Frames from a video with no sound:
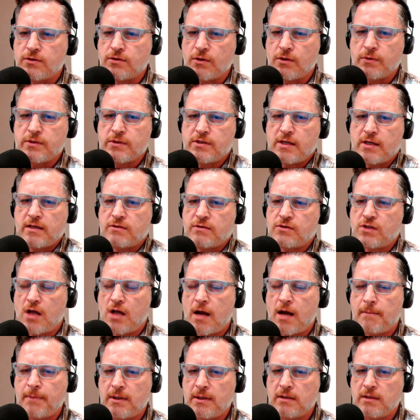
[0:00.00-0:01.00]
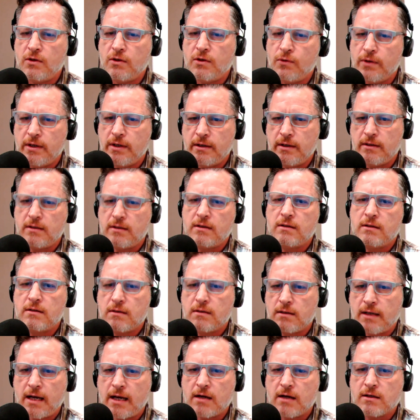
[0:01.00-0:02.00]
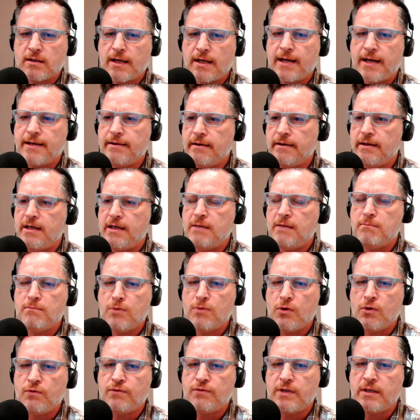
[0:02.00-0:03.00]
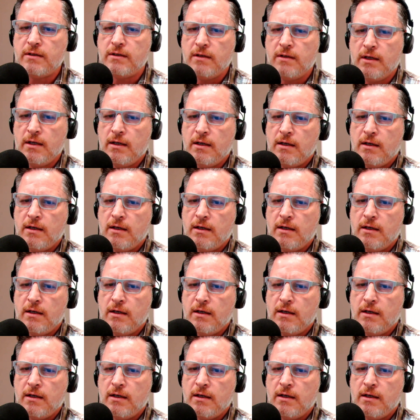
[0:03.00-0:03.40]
So instead of stopping doing it in Carolina, he moved it